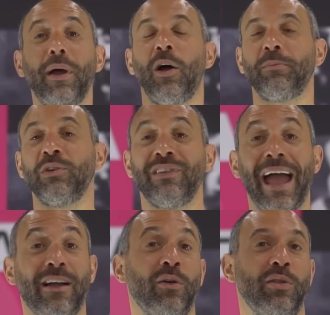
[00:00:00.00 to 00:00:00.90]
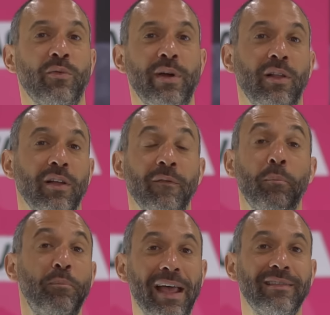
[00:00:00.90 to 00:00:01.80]
helped you tackle the riddle
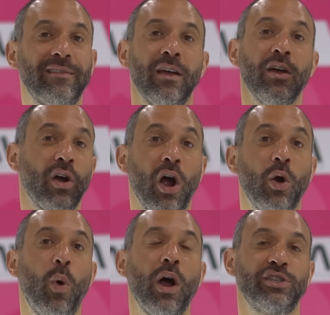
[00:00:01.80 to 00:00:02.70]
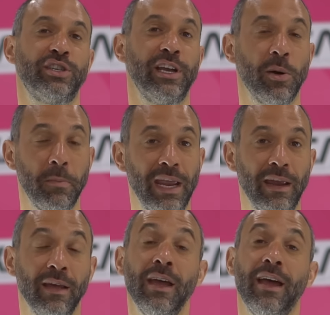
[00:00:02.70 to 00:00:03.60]
of best car wash near me,